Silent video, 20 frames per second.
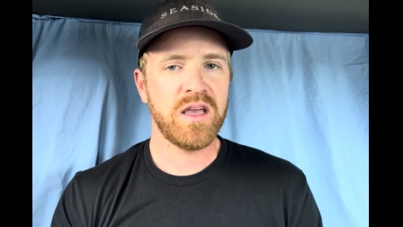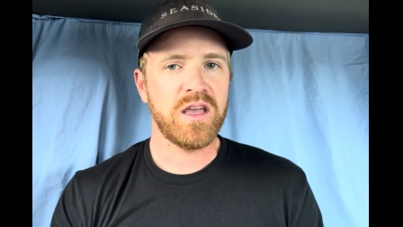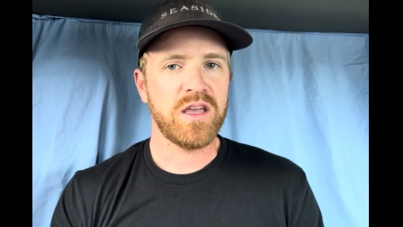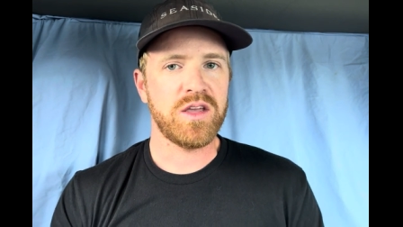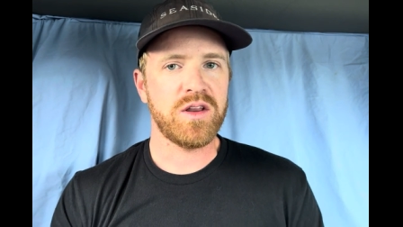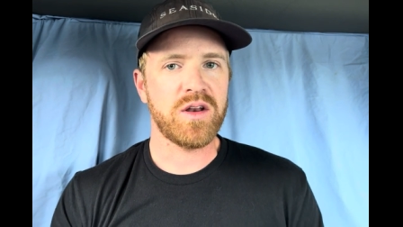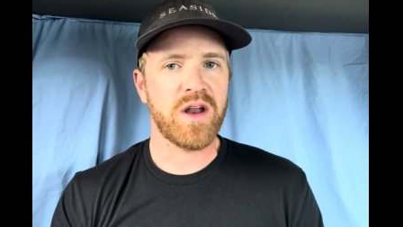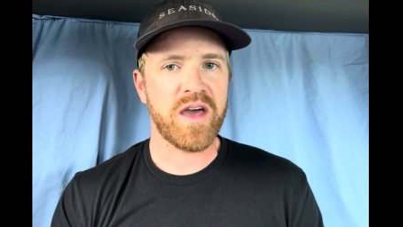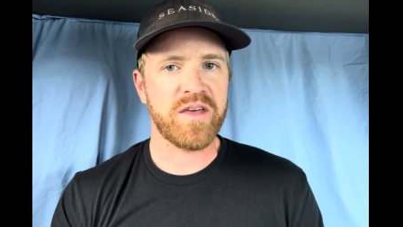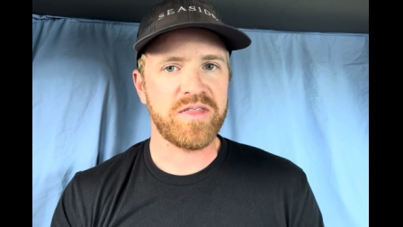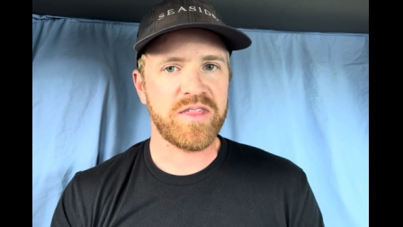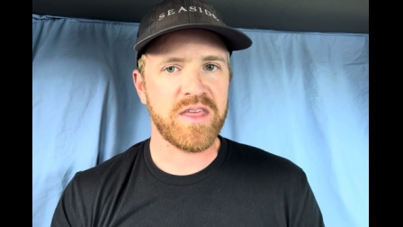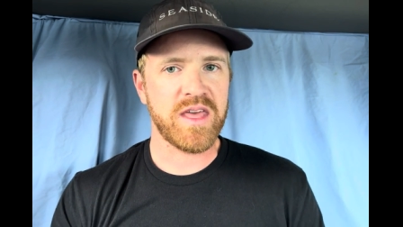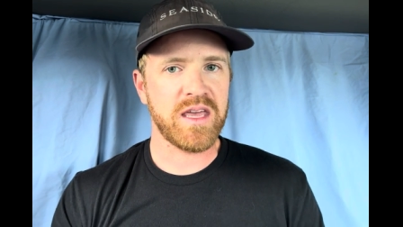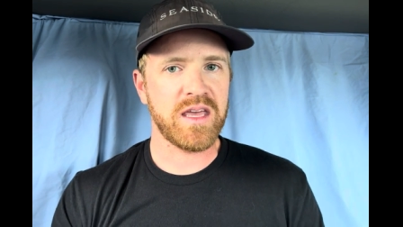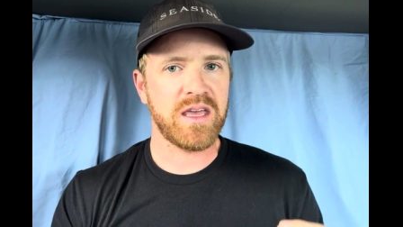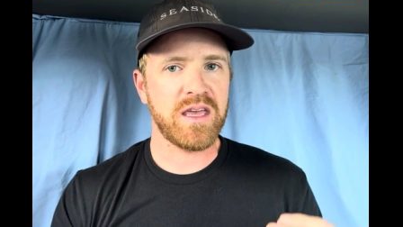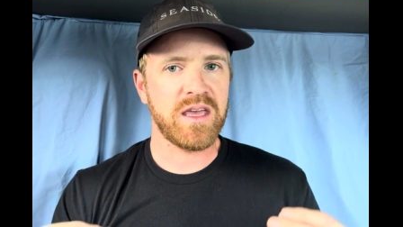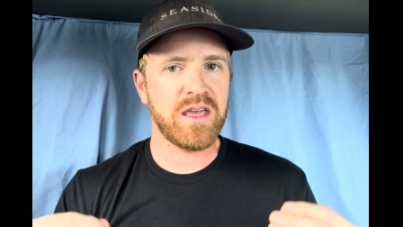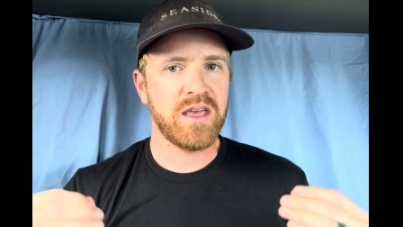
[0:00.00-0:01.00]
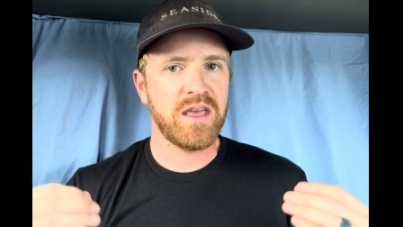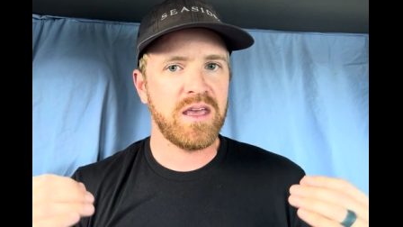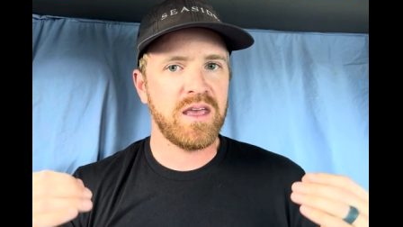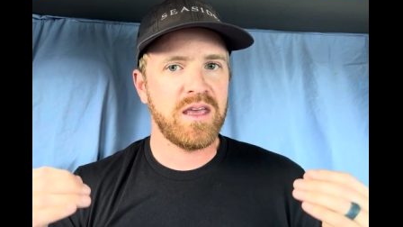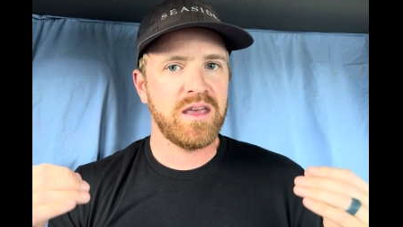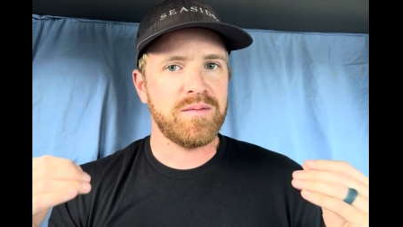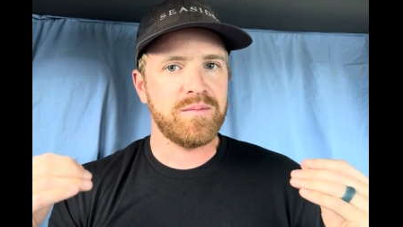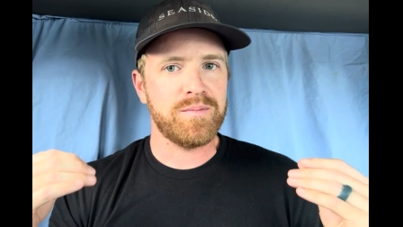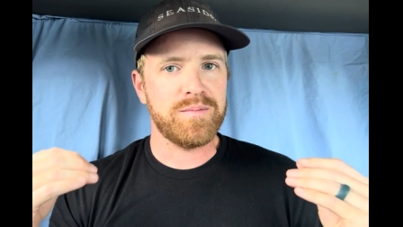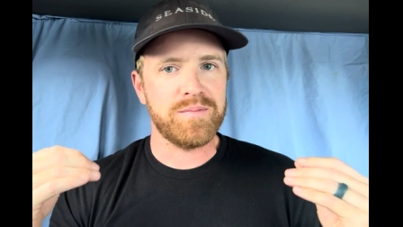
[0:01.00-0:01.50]
You know, I think
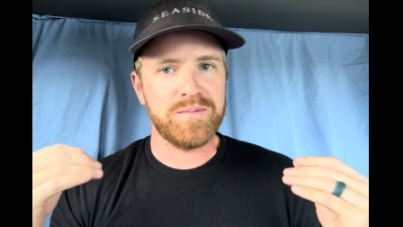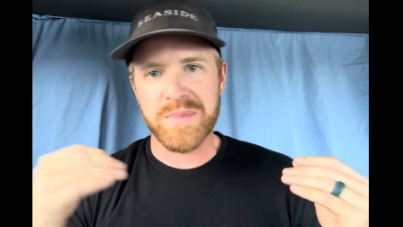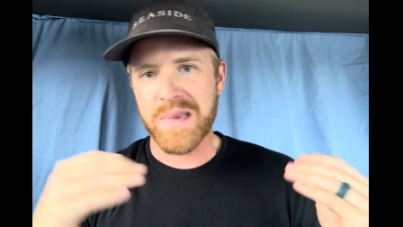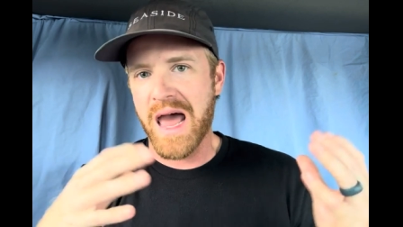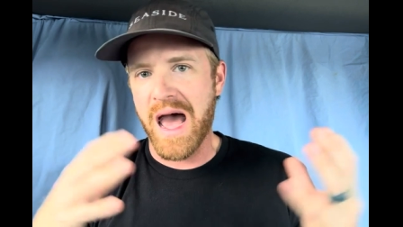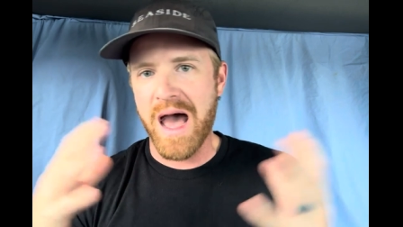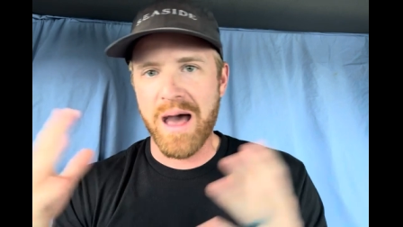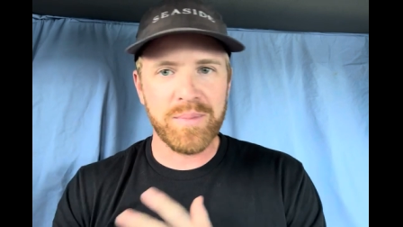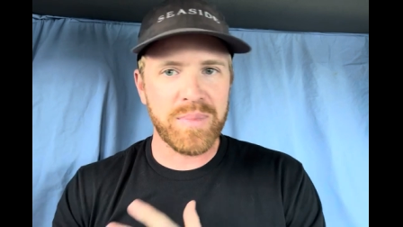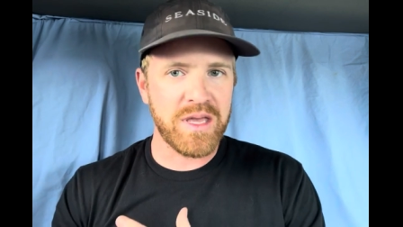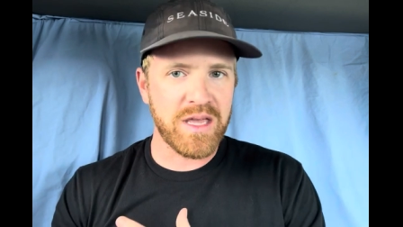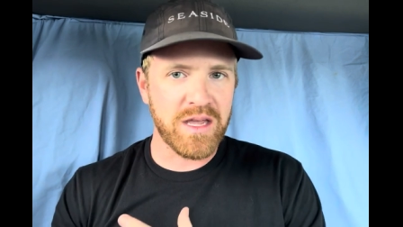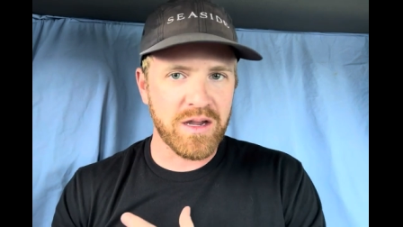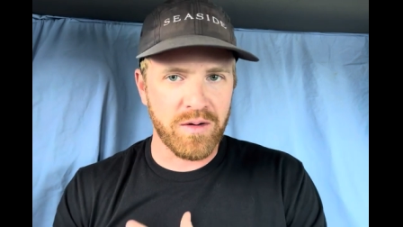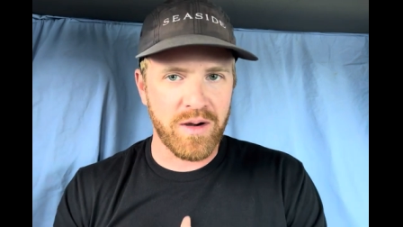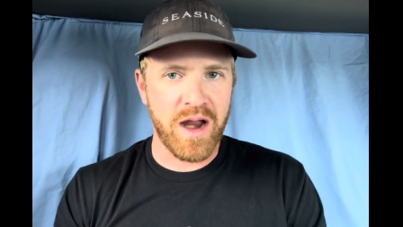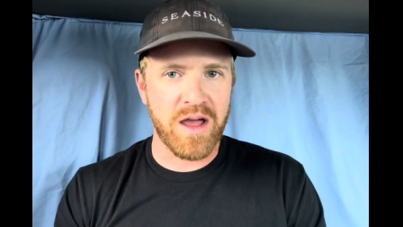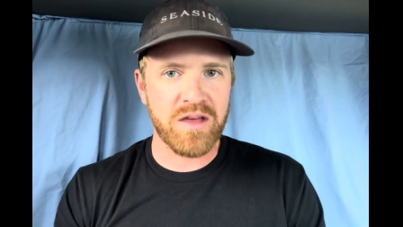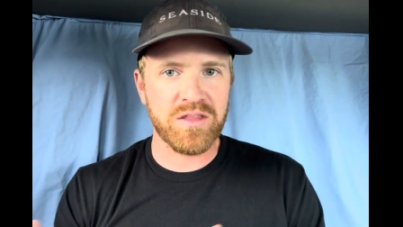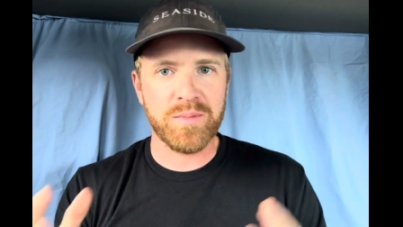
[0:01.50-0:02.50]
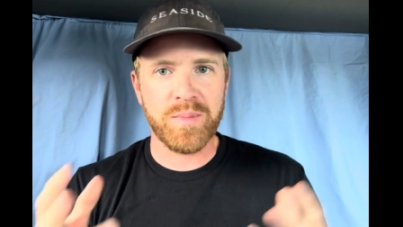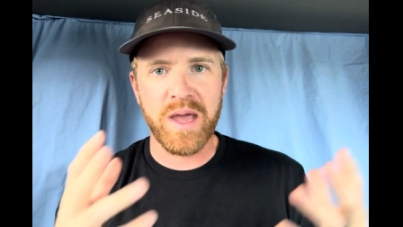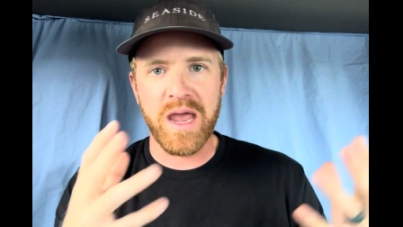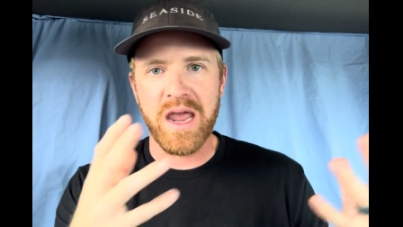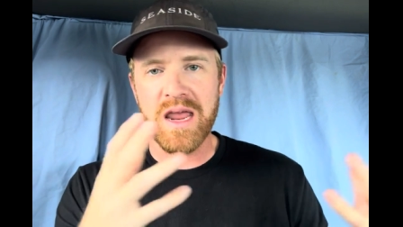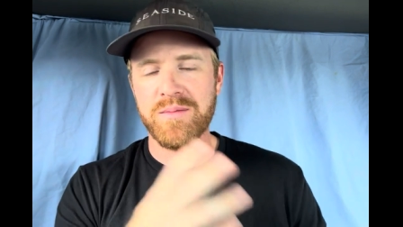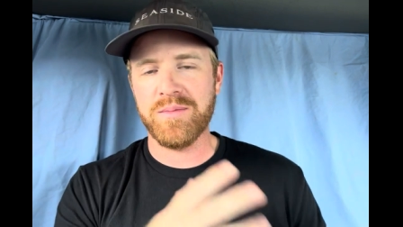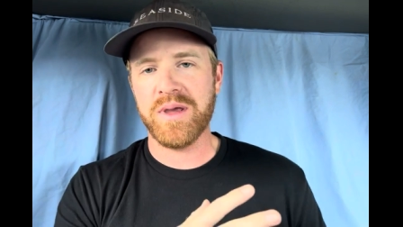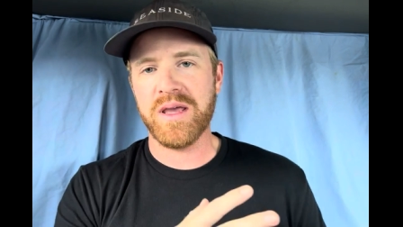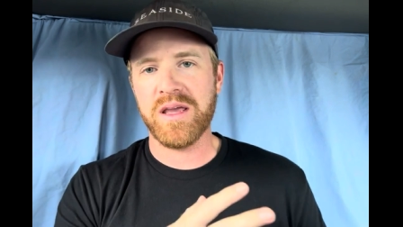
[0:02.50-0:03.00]
not being around the
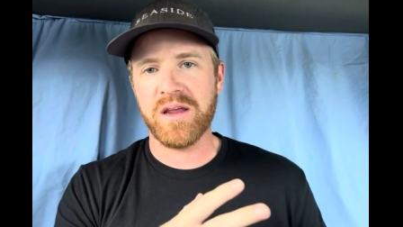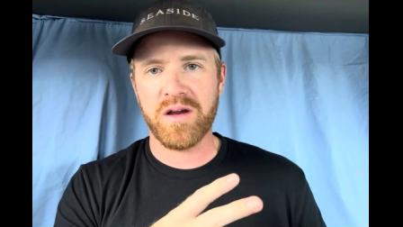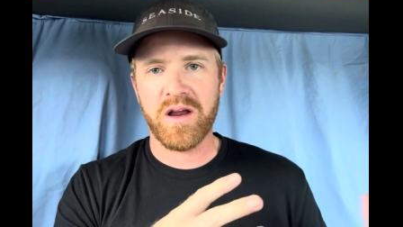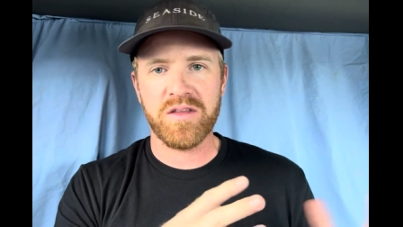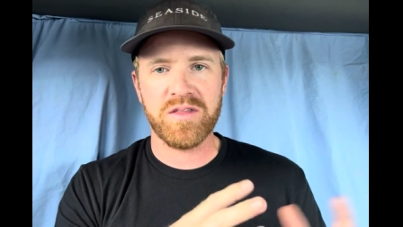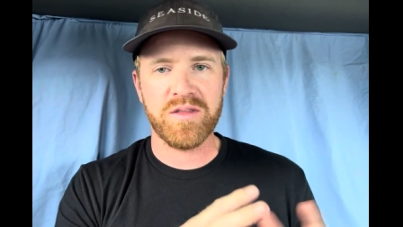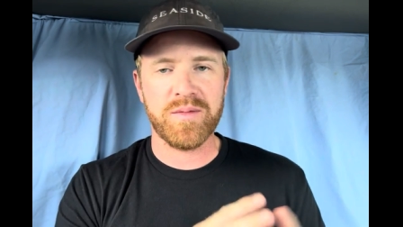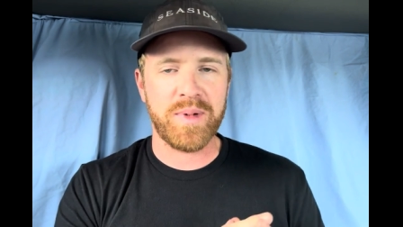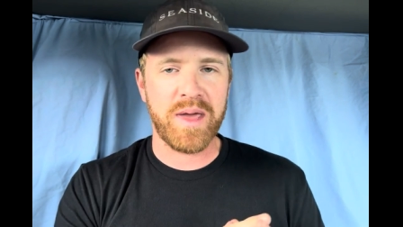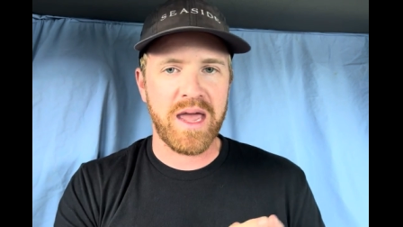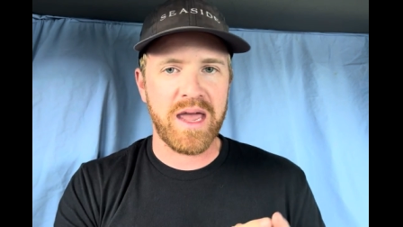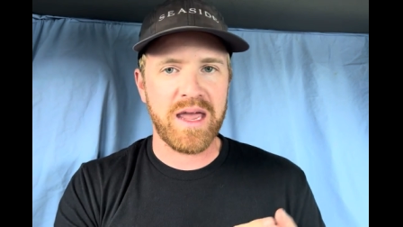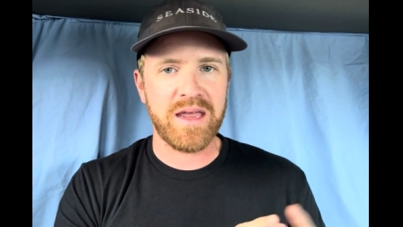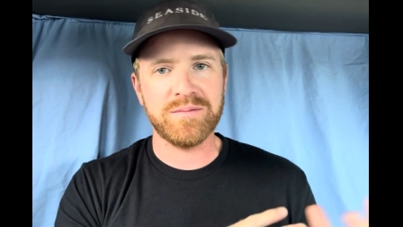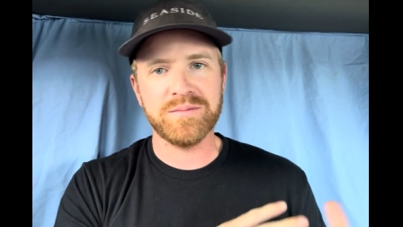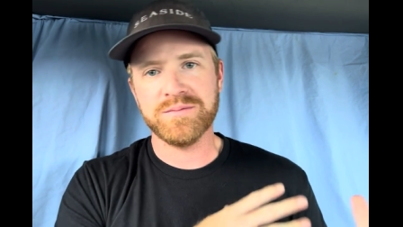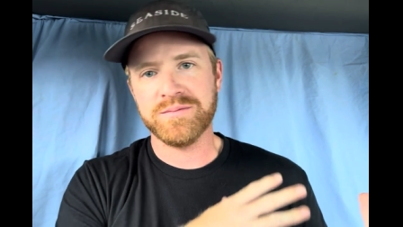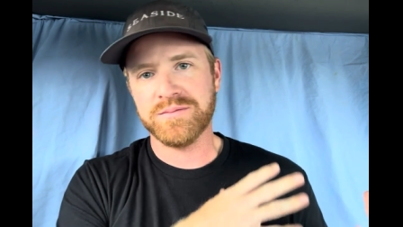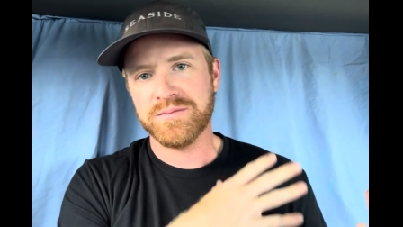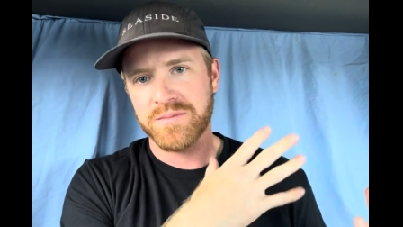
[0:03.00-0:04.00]
bait and being around the bait